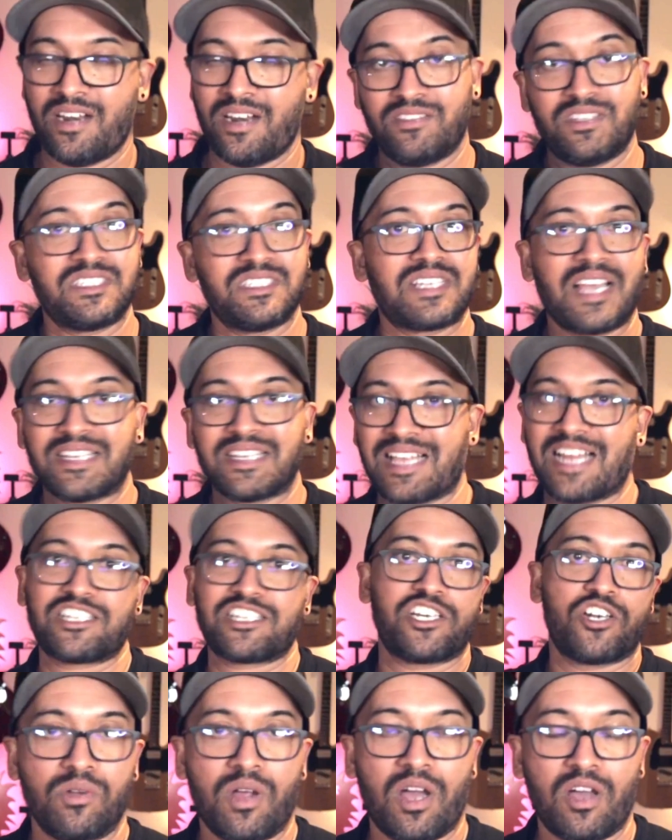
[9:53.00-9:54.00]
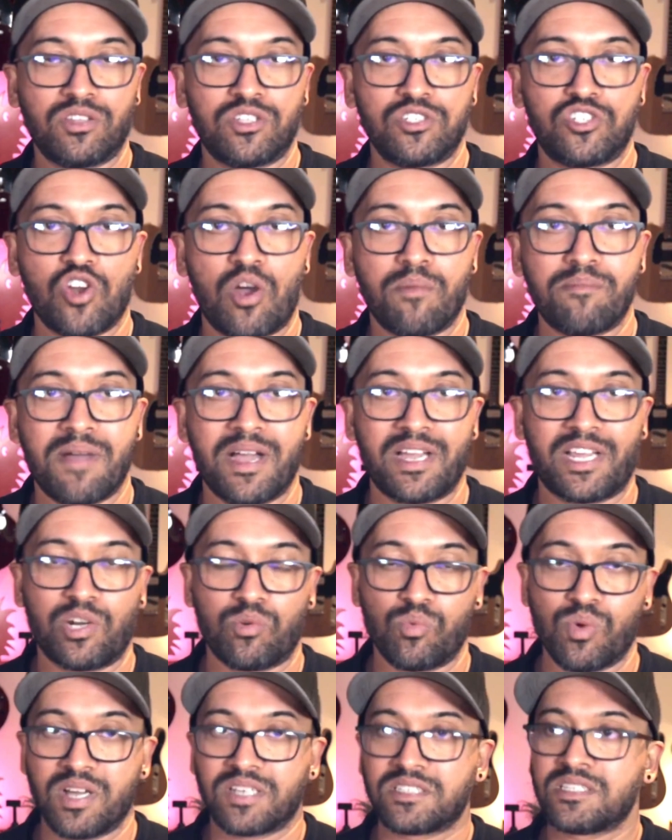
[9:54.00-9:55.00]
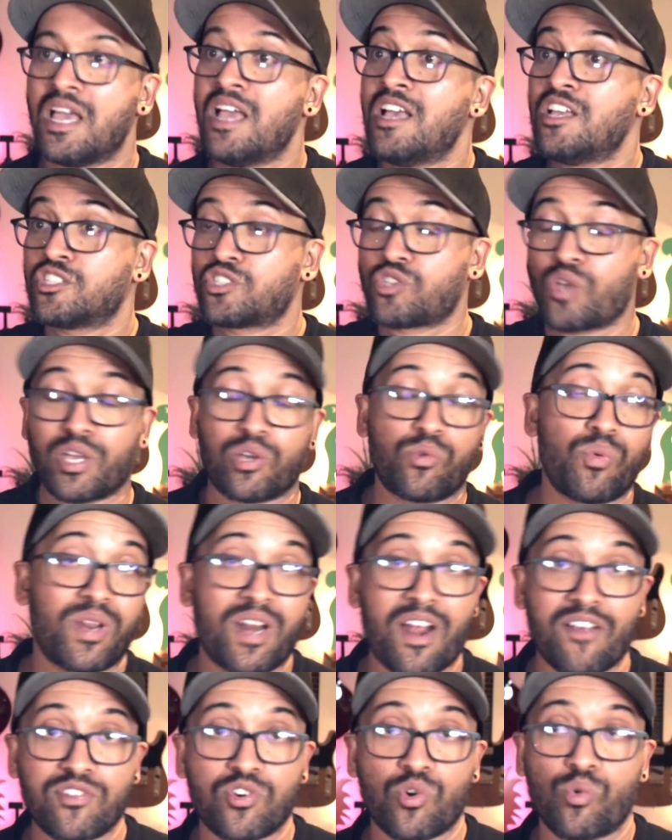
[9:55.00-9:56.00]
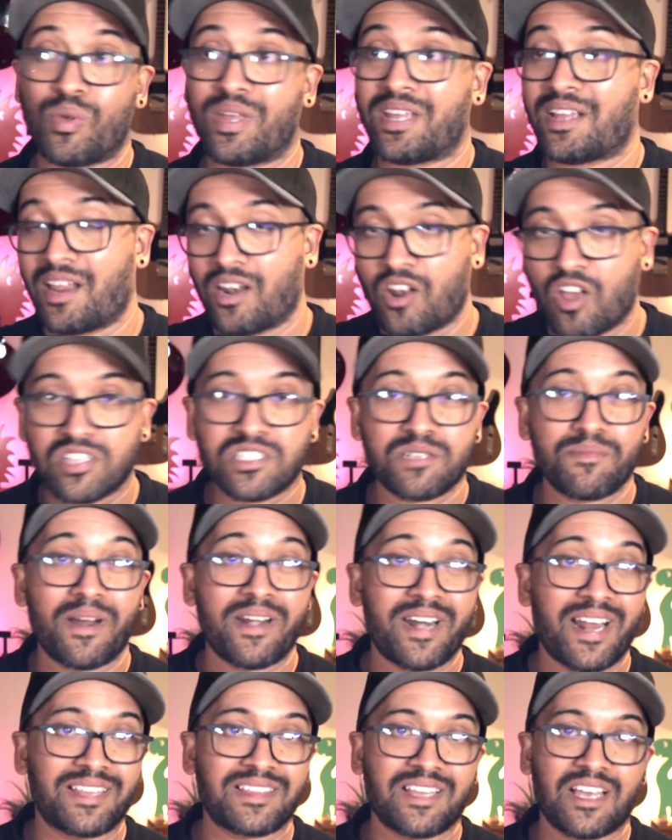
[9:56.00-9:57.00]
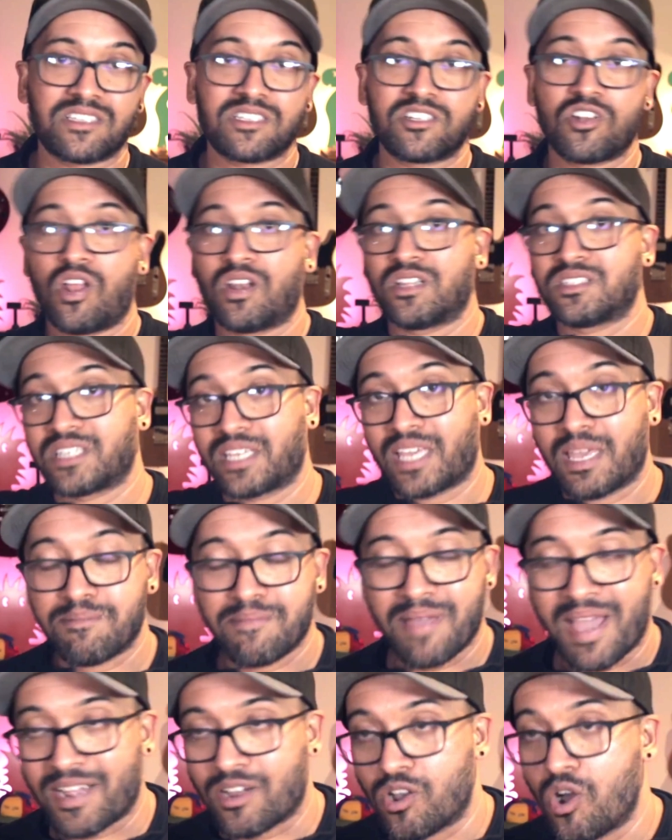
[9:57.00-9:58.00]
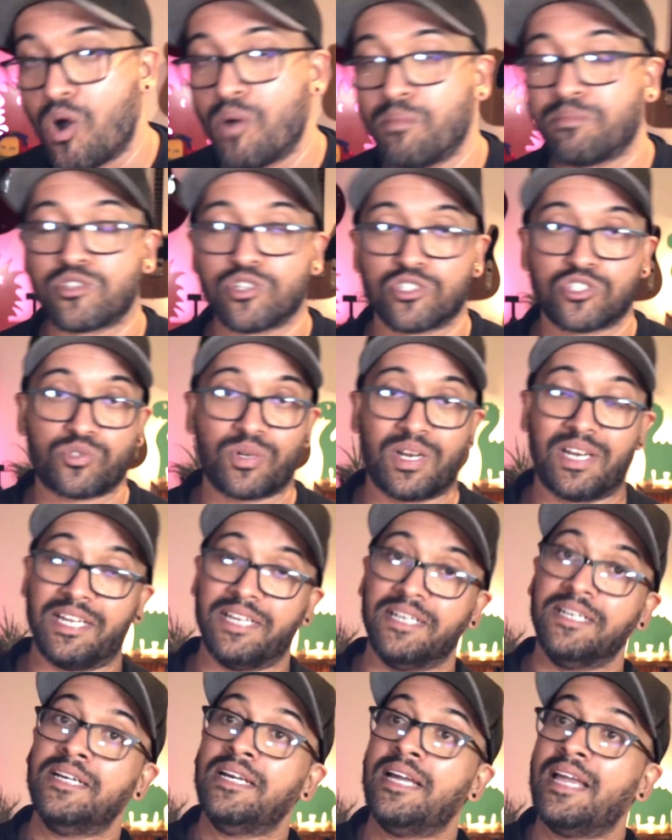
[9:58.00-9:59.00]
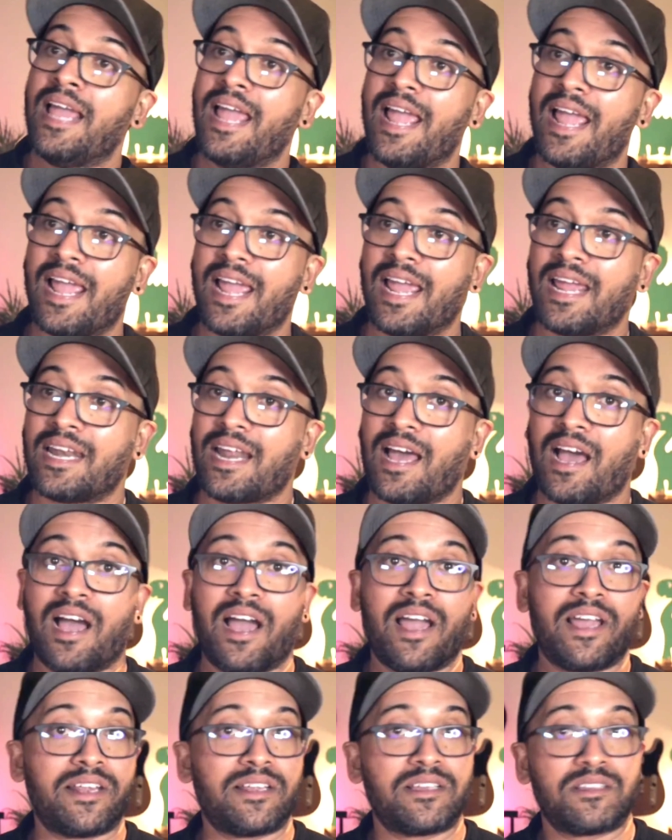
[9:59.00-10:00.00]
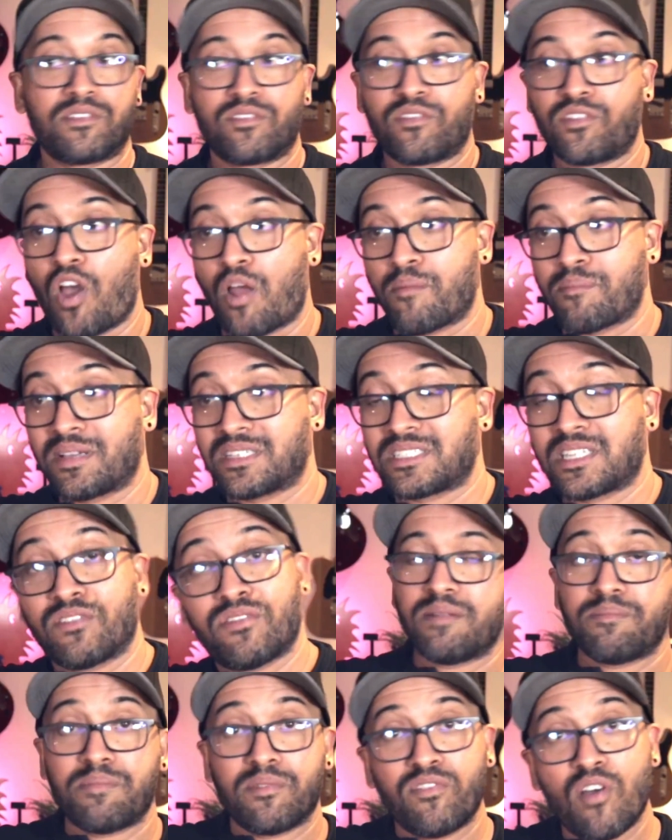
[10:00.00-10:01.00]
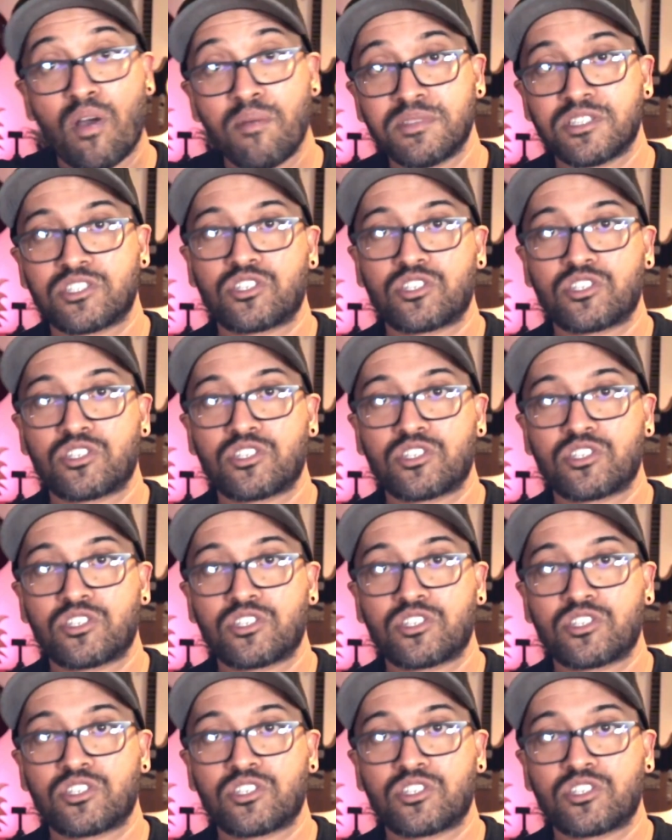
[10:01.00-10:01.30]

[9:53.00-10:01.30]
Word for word: of these guys actually know how the job market works. So I quit after a week. I lost about $9,000. I came back home to Australia and I got myself a performance